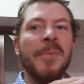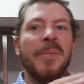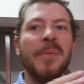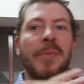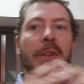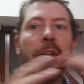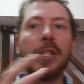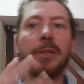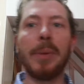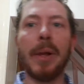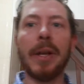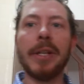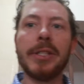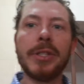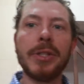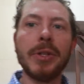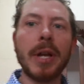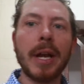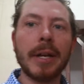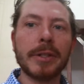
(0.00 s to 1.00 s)
This place,
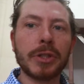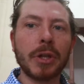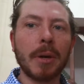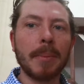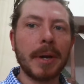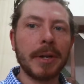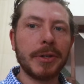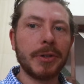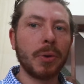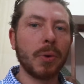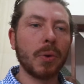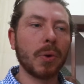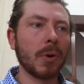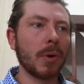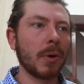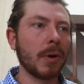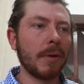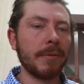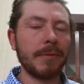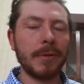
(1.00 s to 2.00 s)
you guys saw my
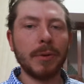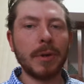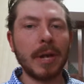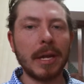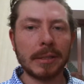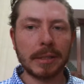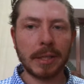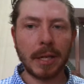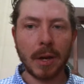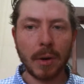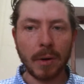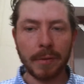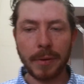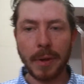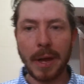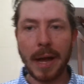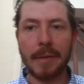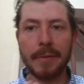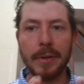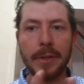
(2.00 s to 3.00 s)
tour a few days ago. If you
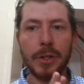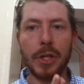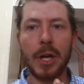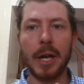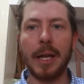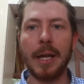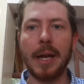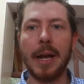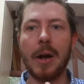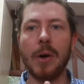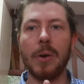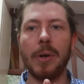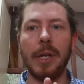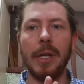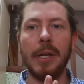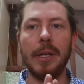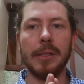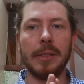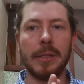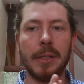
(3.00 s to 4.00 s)
haven't, check it out.
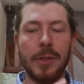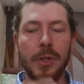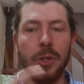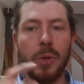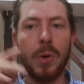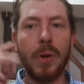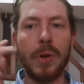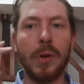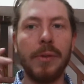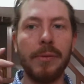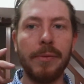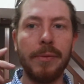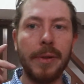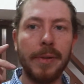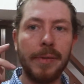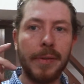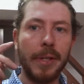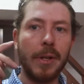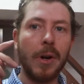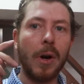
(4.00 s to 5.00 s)
It is the
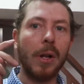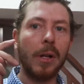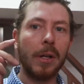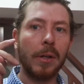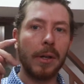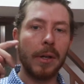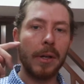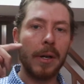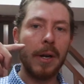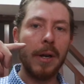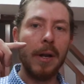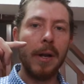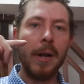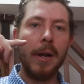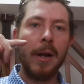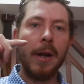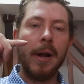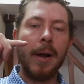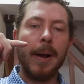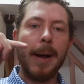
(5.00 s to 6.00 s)
$250
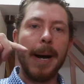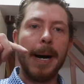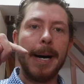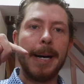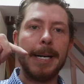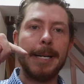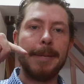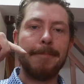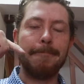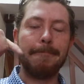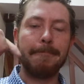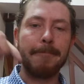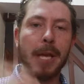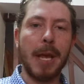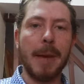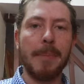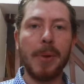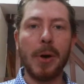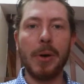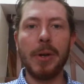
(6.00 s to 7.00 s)

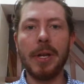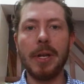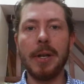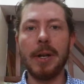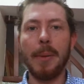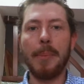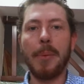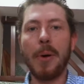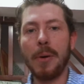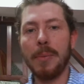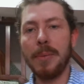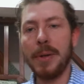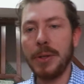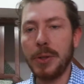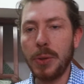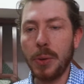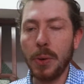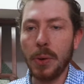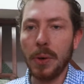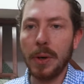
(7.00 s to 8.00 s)
Cambodian apartment
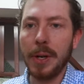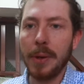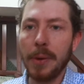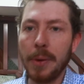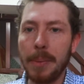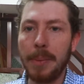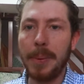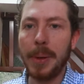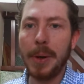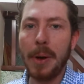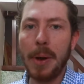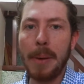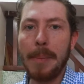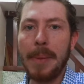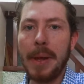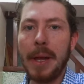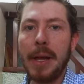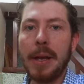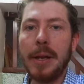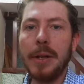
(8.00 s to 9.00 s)
tour here in Phnom
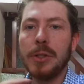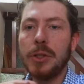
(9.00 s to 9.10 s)
Penh.